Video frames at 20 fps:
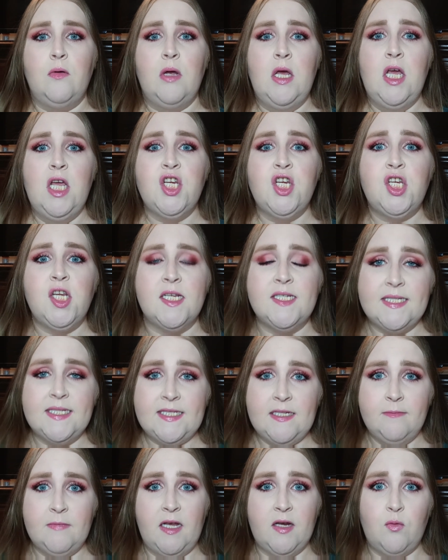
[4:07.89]
She doesn't seem
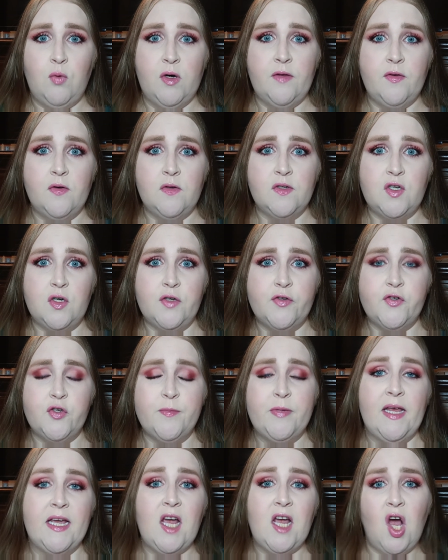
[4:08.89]
like one of those girls who'd be
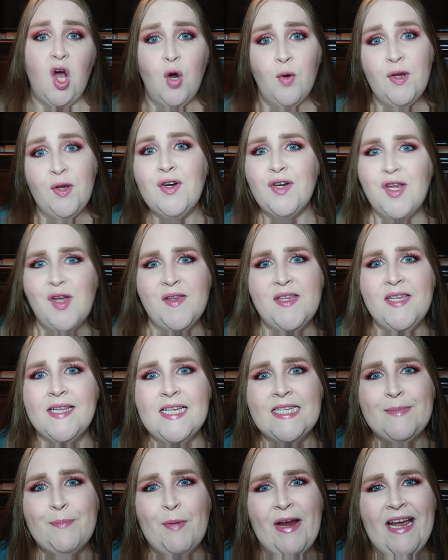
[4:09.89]
like, oh, you're using this
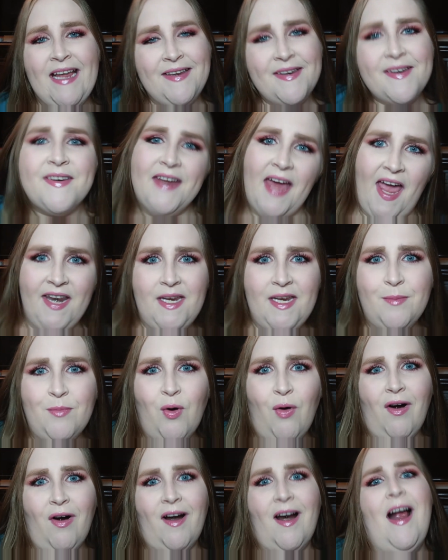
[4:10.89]
brand? Not
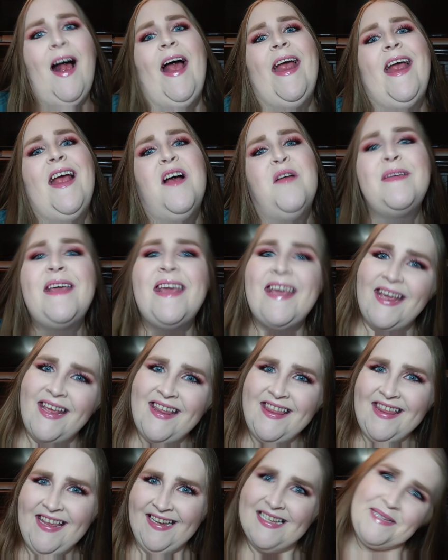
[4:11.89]
anymore. I am. Okay,
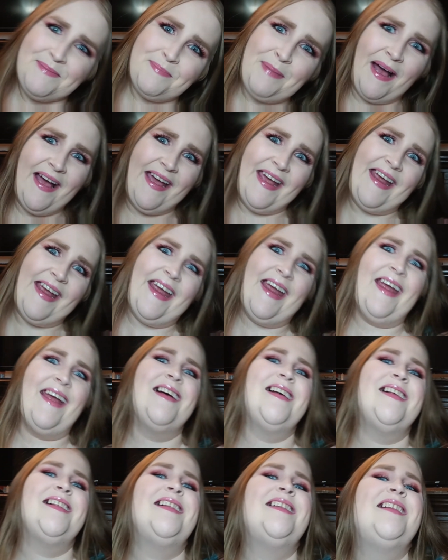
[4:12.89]
thanks. Bye.
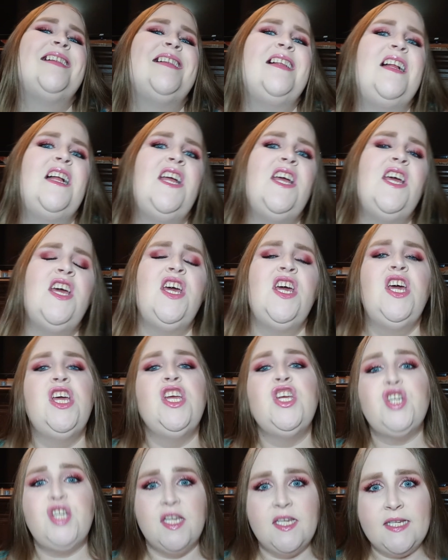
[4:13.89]

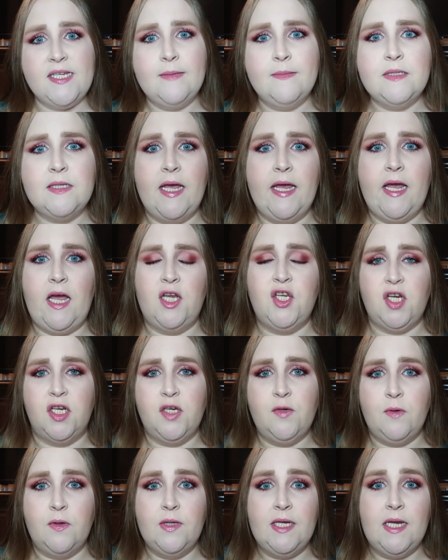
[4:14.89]
She seems like a
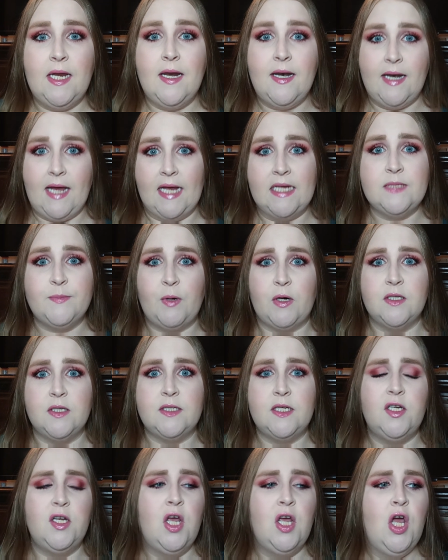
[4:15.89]
genuinely nice
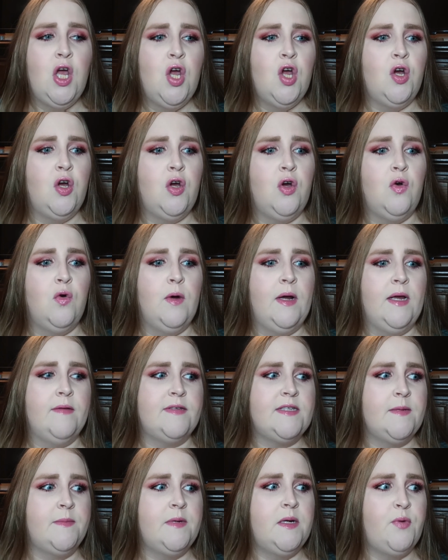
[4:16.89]
person who, if
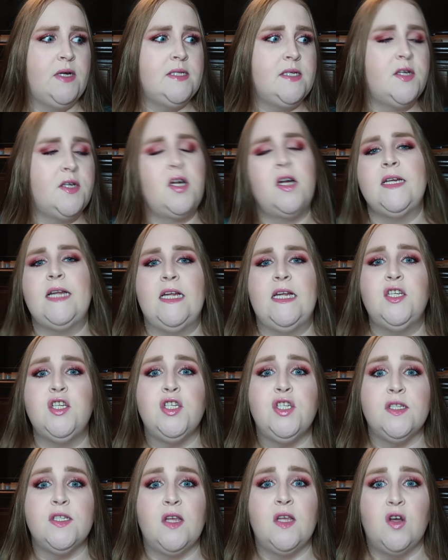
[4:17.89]
somebody brings it to her attention,
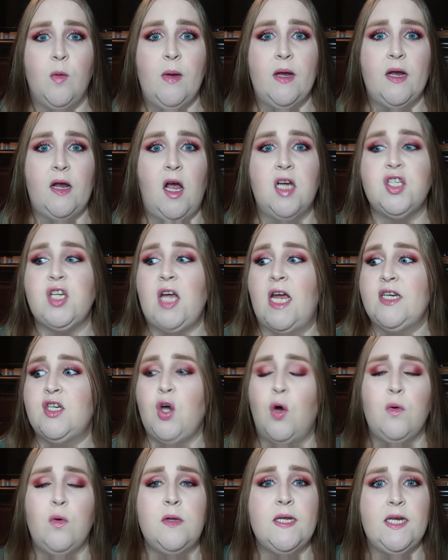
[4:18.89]
she's like, oh my gosh, I
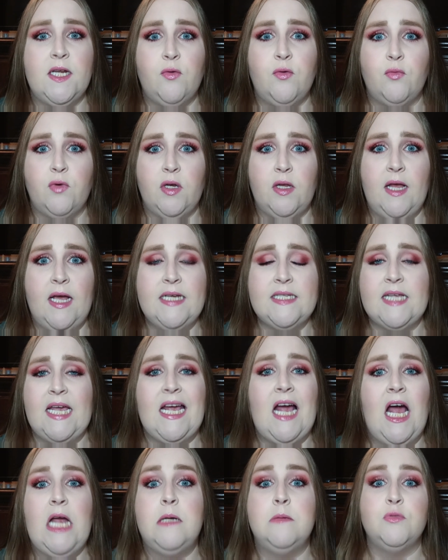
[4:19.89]
totally didn't realize. Like,
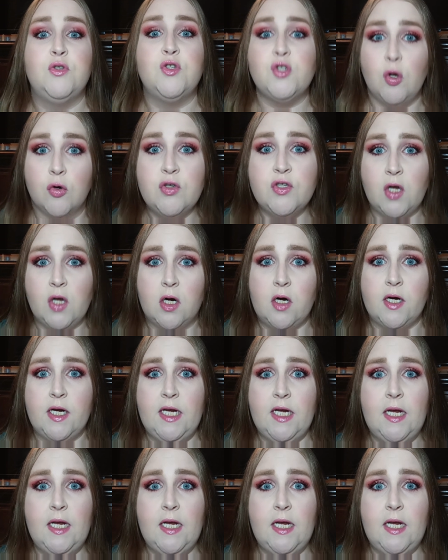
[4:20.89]
I am so sorry.